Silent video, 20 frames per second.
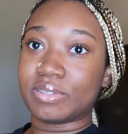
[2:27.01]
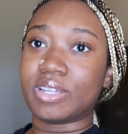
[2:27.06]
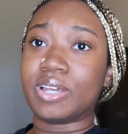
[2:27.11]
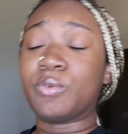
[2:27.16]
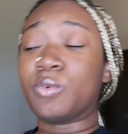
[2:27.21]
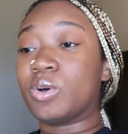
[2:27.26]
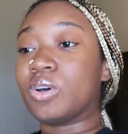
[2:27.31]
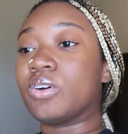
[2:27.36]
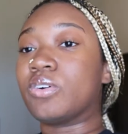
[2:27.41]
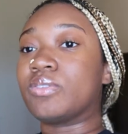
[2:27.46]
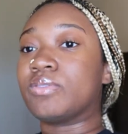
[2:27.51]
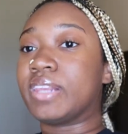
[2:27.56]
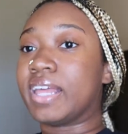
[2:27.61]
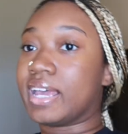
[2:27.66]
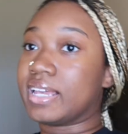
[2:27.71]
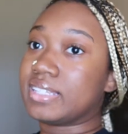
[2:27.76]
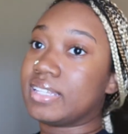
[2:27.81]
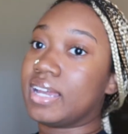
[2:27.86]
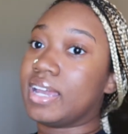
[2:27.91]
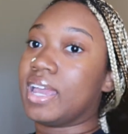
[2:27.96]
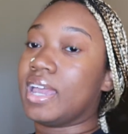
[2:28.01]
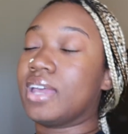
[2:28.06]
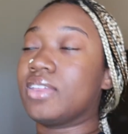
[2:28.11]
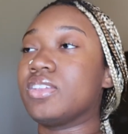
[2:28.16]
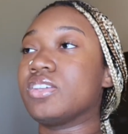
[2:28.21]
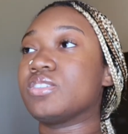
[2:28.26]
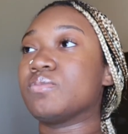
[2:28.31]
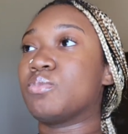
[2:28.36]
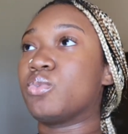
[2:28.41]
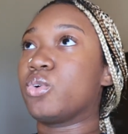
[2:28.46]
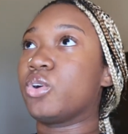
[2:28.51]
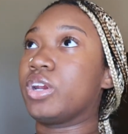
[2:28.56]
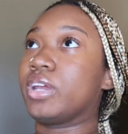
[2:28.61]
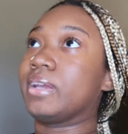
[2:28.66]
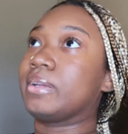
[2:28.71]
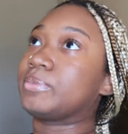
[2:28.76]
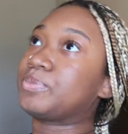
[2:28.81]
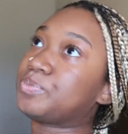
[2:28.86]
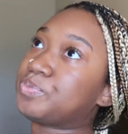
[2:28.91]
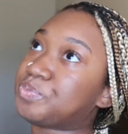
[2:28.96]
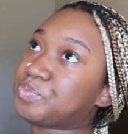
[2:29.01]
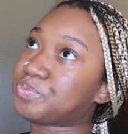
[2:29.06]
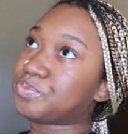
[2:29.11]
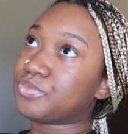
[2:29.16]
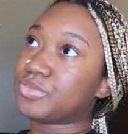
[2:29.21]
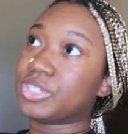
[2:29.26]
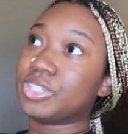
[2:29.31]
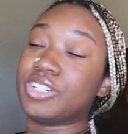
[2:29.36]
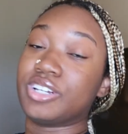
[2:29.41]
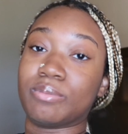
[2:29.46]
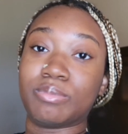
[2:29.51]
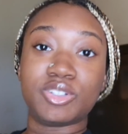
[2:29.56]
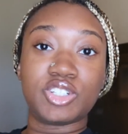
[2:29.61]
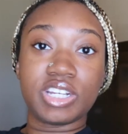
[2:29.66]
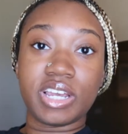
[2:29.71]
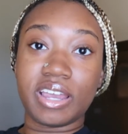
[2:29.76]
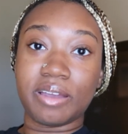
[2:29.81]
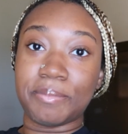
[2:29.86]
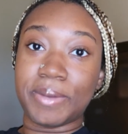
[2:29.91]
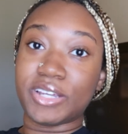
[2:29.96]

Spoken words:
Well, last night and this morning to double check,